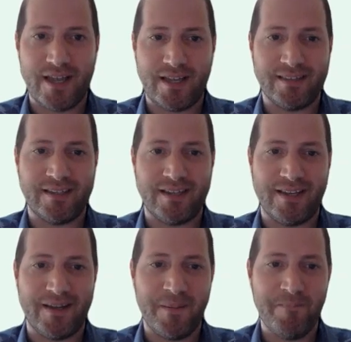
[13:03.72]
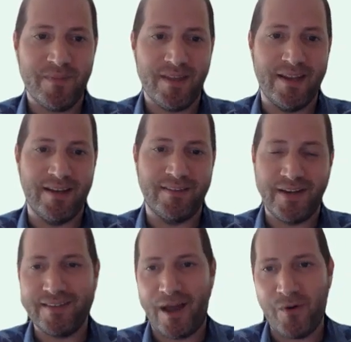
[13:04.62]
that
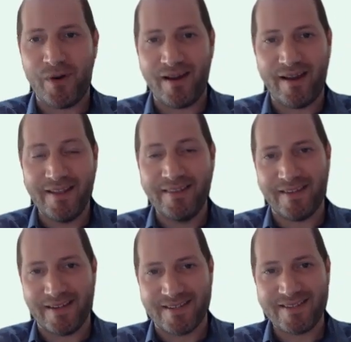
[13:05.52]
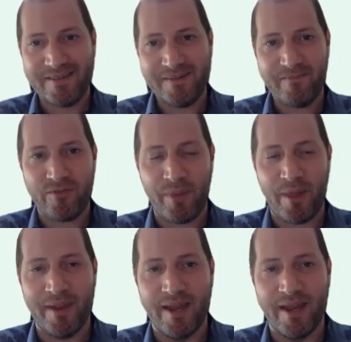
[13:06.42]
intrigued our interest from the beginning.